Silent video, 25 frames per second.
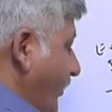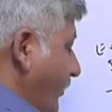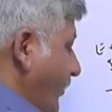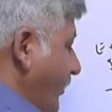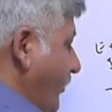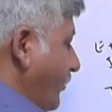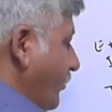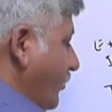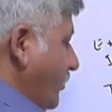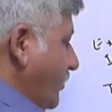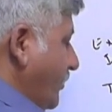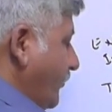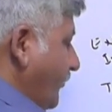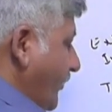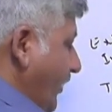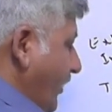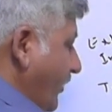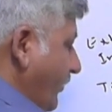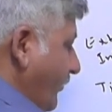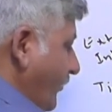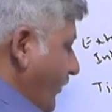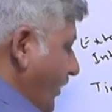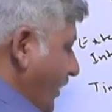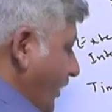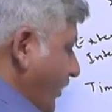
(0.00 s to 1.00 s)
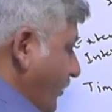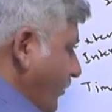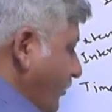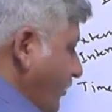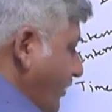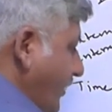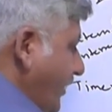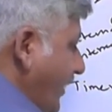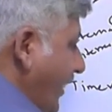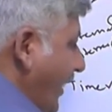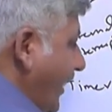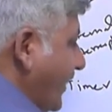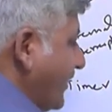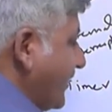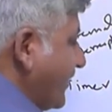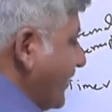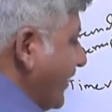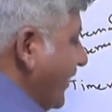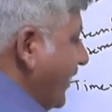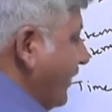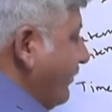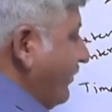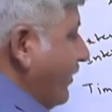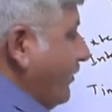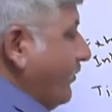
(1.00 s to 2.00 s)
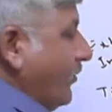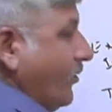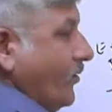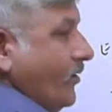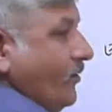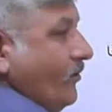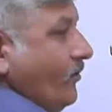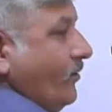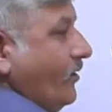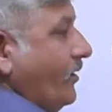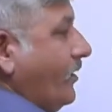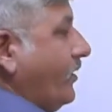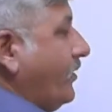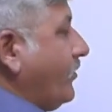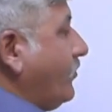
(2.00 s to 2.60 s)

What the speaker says: be used when we are using external memory only.